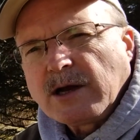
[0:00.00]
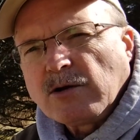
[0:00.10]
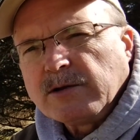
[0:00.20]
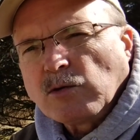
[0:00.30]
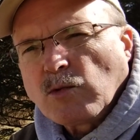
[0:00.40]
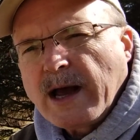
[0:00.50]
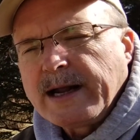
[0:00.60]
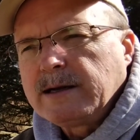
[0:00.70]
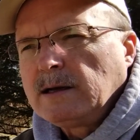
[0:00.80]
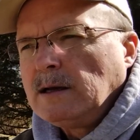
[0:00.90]
there in the
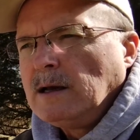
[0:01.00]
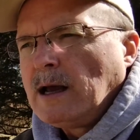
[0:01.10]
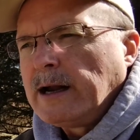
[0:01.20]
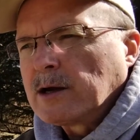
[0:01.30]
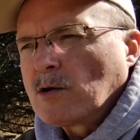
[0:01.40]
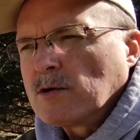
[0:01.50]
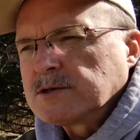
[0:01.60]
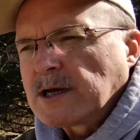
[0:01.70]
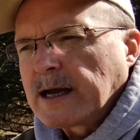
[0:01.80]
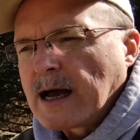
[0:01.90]
red, and of
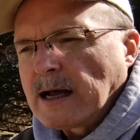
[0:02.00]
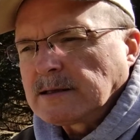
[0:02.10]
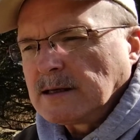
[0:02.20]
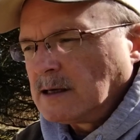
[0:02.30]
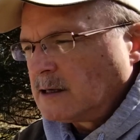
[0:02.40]
course I got,